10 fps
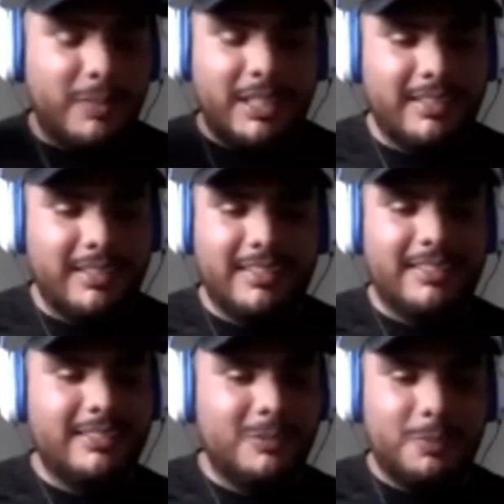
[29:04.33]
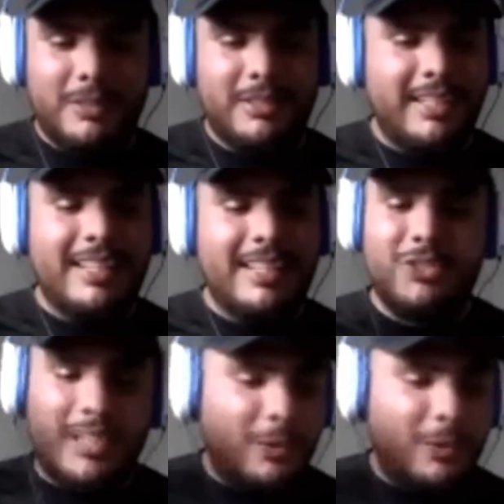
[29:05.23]
in English, and
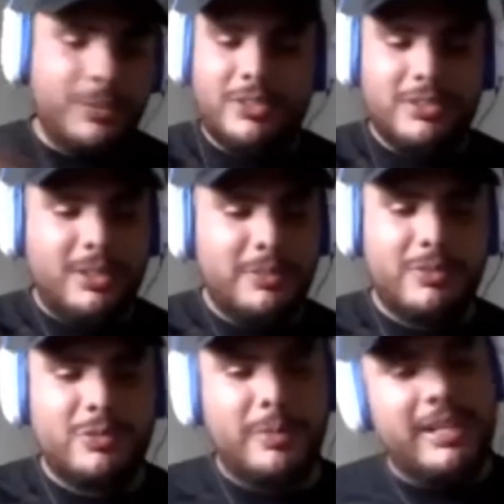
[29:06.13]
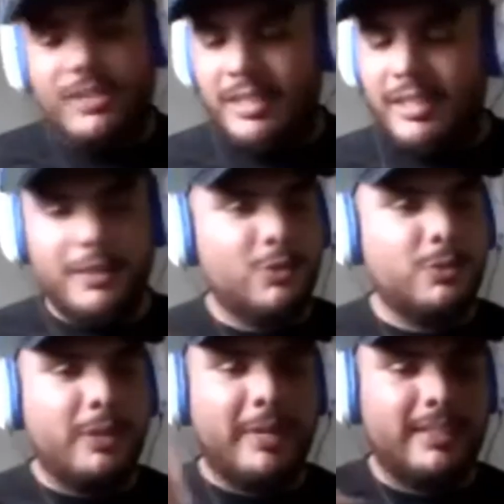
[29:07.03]
out of nowhere just comes out Spanish, goes
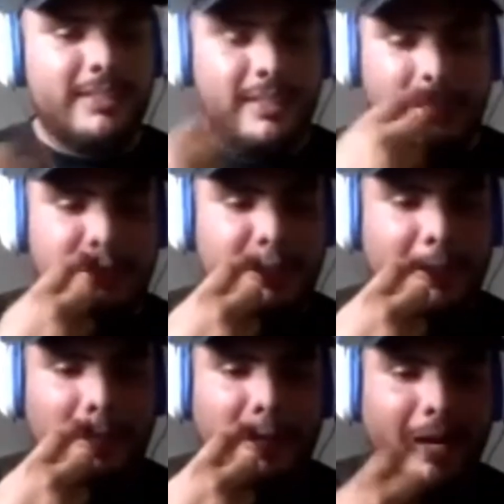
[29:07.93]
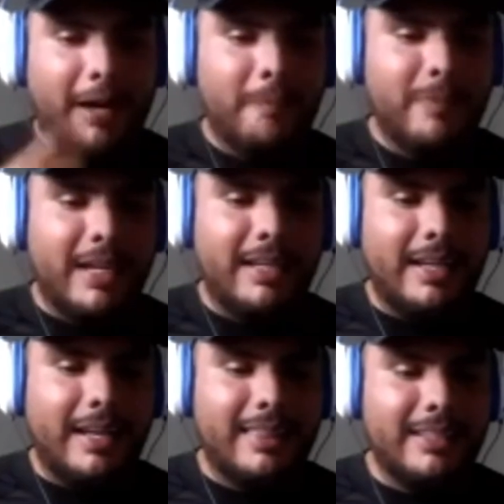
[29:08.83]
right back into English. I
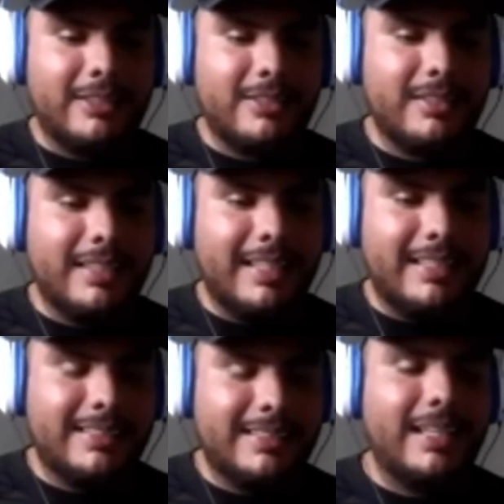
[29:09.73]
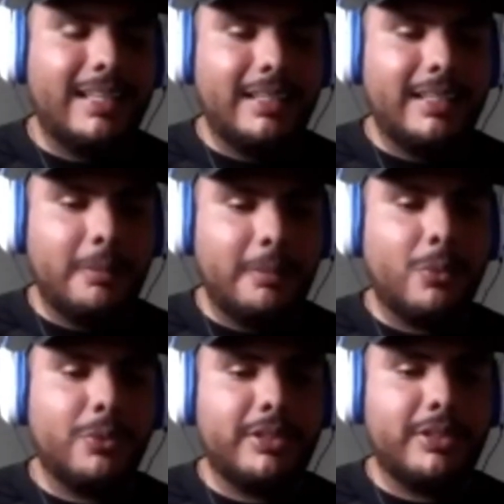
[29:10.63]
think it's insanely
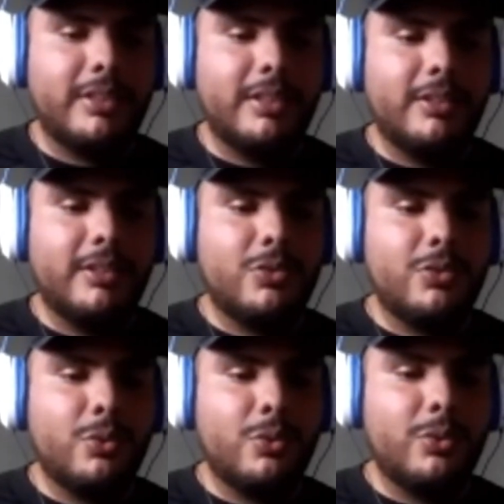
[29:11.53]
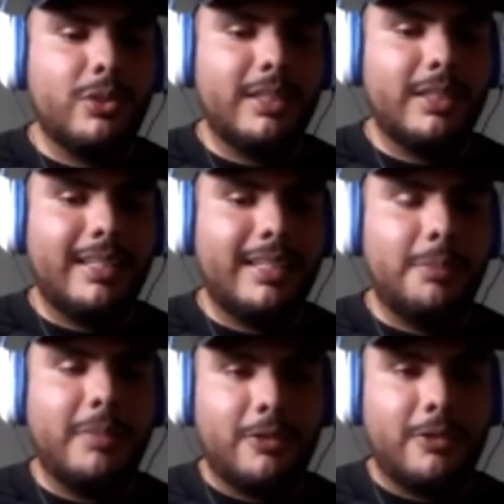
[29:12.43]
important to keep
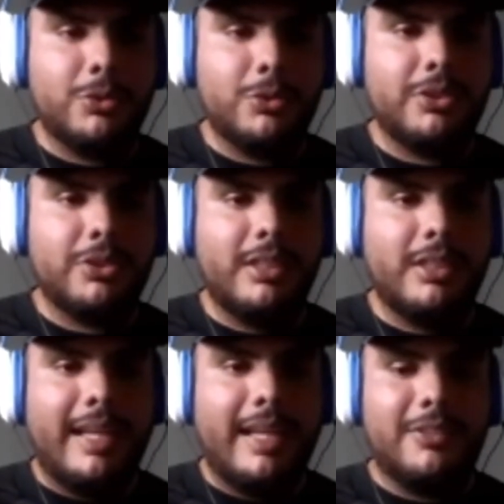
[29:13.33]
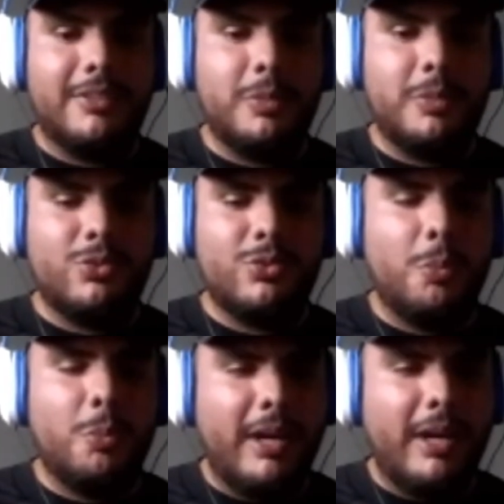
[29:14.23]
that culture and to be so
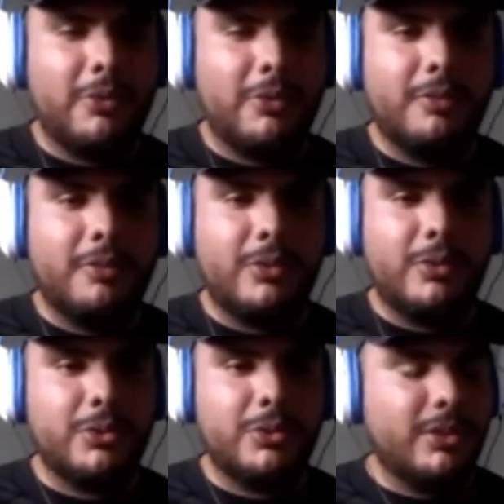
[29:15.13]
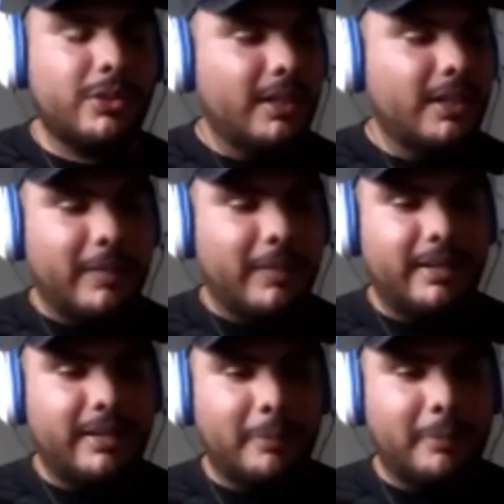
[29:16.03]
proud of your culture.
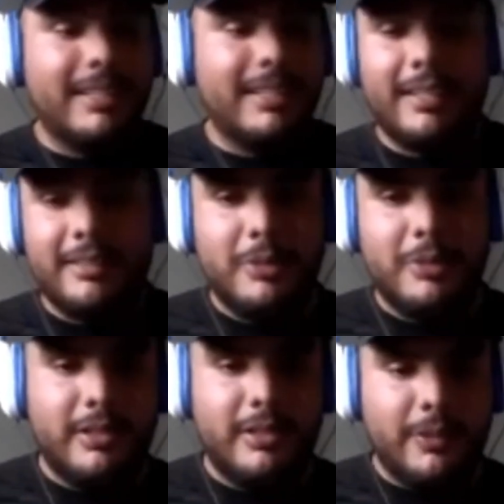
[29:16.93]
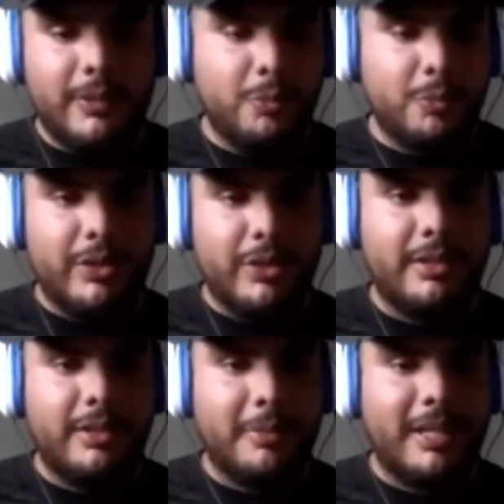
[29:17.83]
My kid it was born here
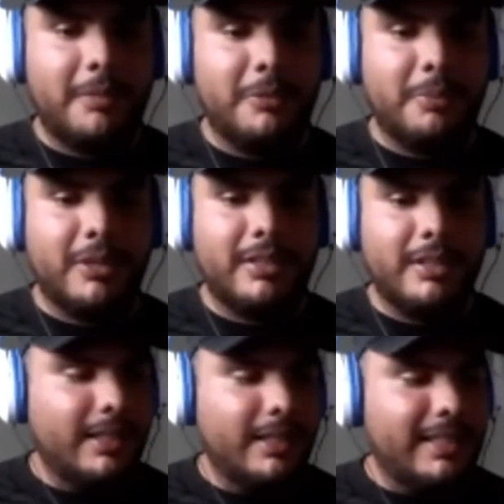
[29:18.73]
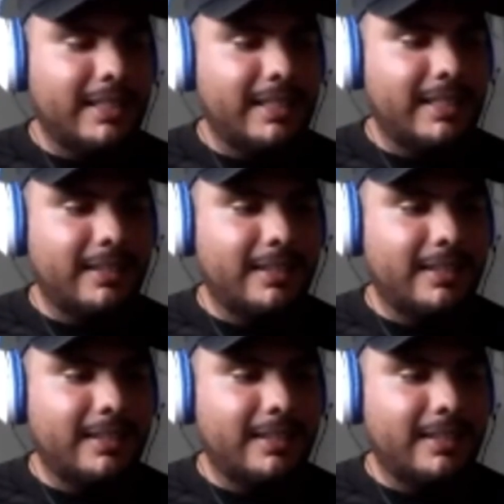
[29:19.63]
in Miami, but he's